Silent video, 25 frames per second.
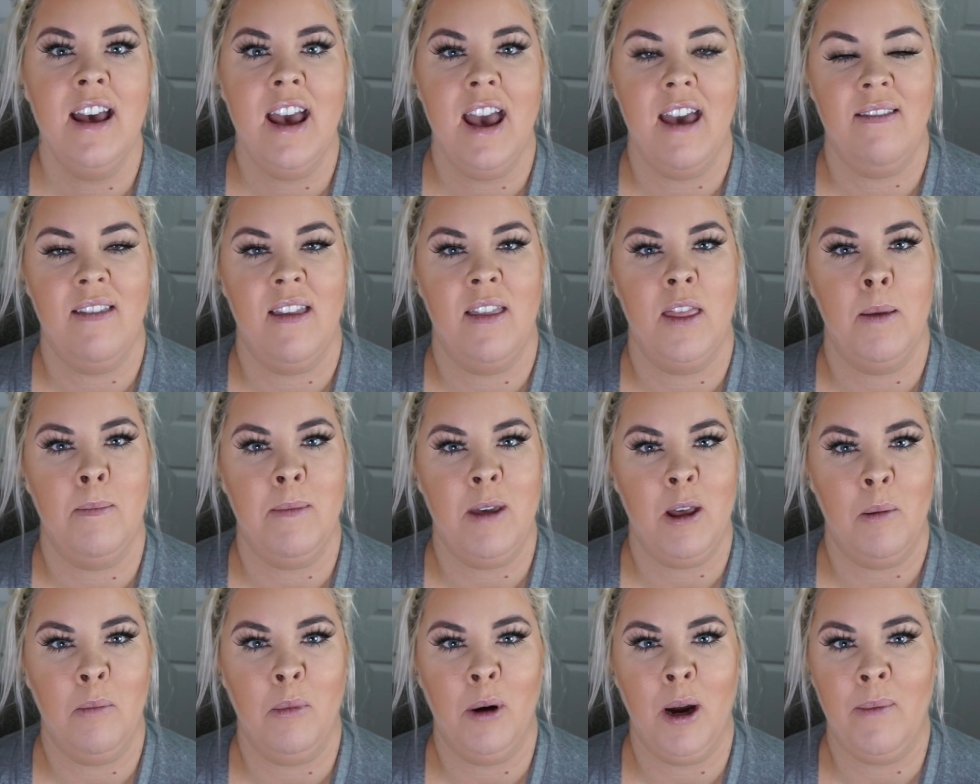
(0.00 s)
and then the
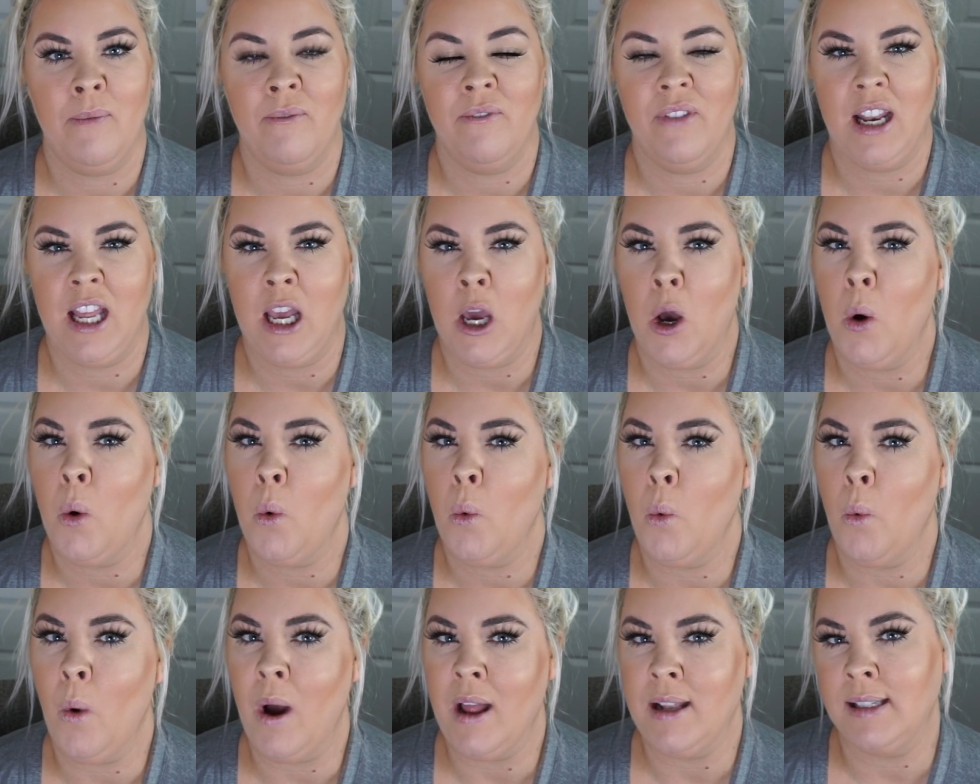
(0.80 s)
meal prep video
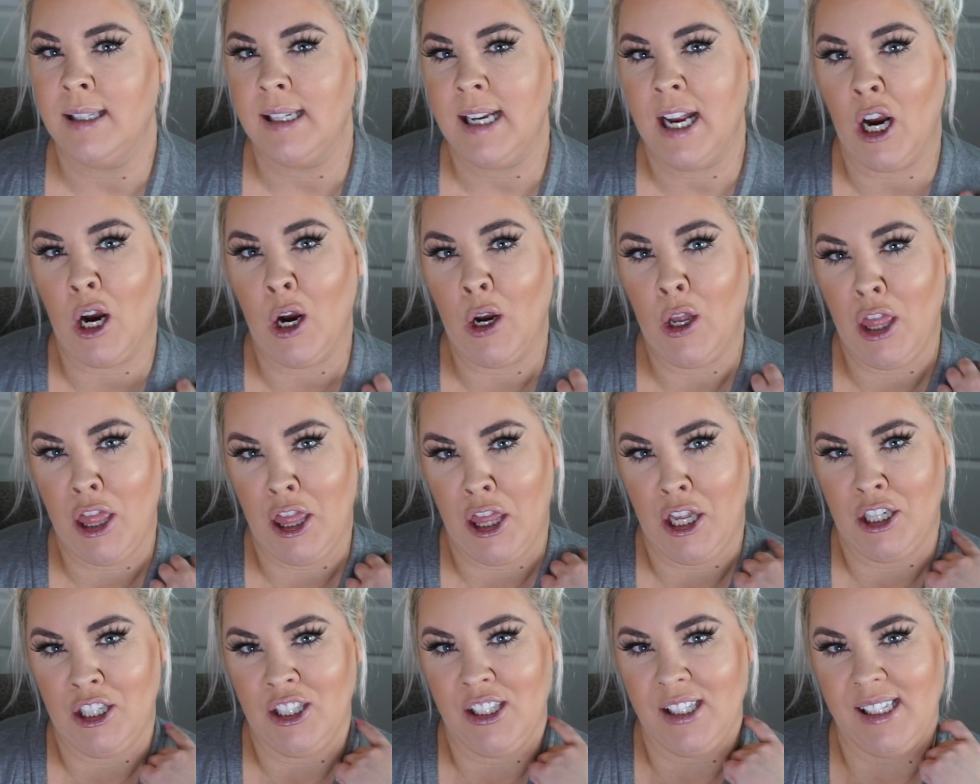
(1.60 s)
Wednesday or
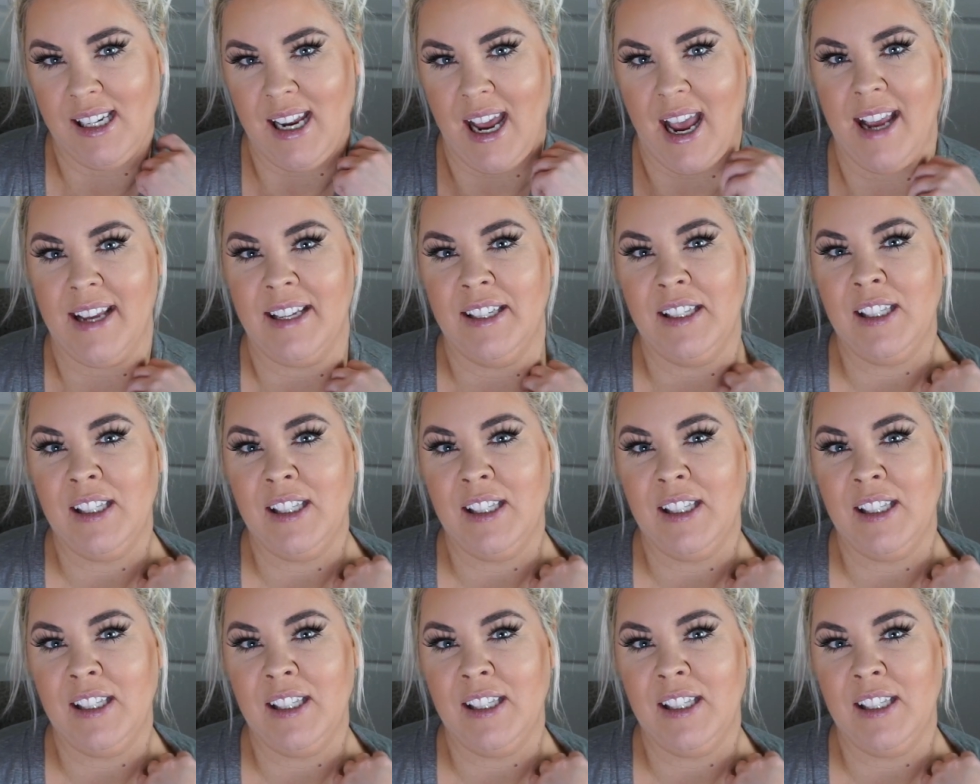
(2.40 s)
Thursday.